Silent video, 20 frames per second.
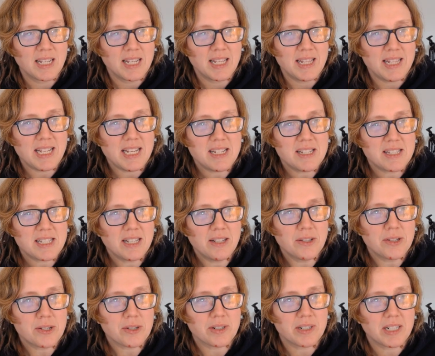These
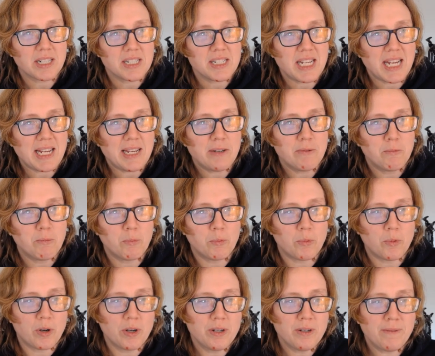cells are going to contain
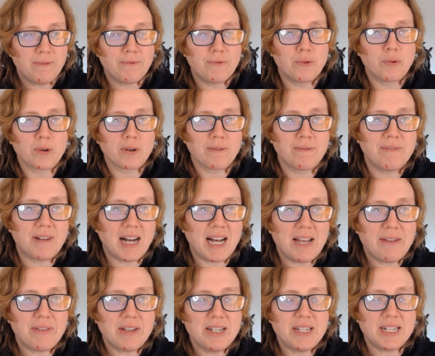1, 4,
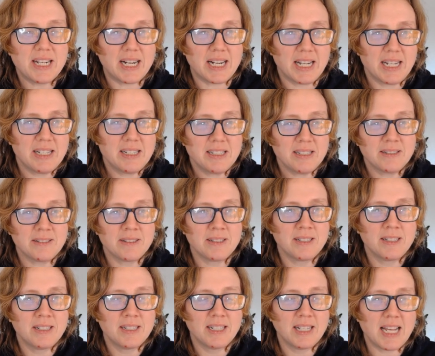5, and 9.
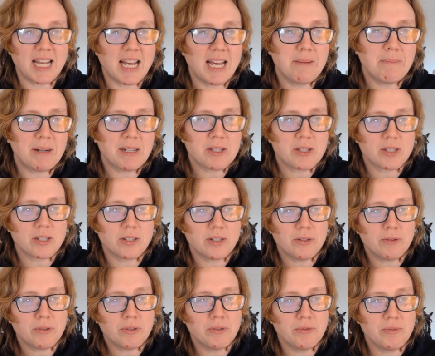And by
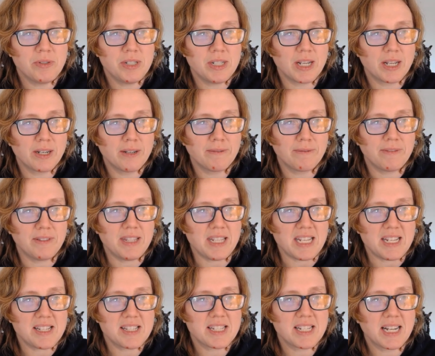Sudoku, none of
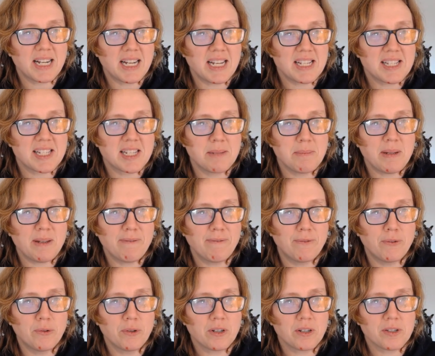these guys can be
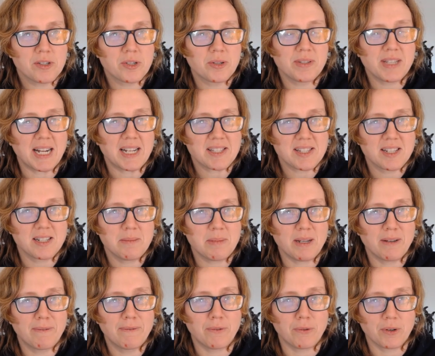4, so that's going to be a
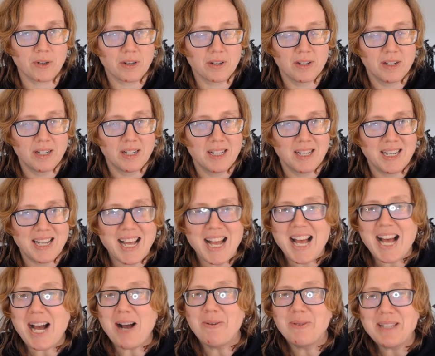4.
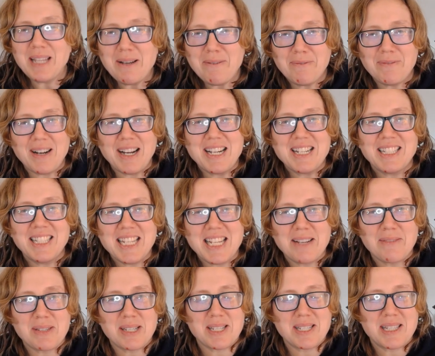Oh, and that finally
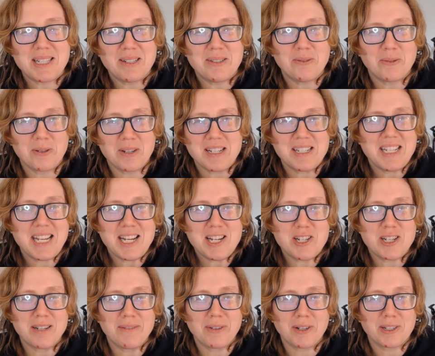gives us the
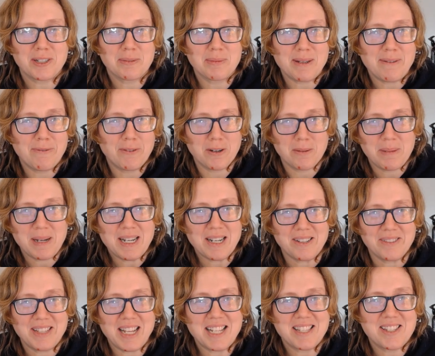orientation of our 3-4 pair.
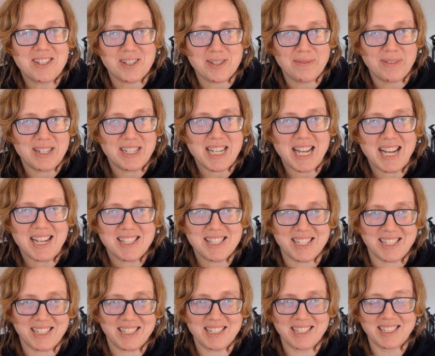That's just
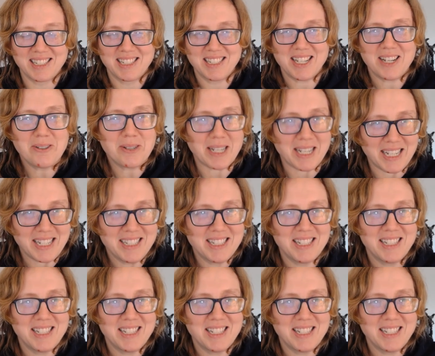fantastic. Okay.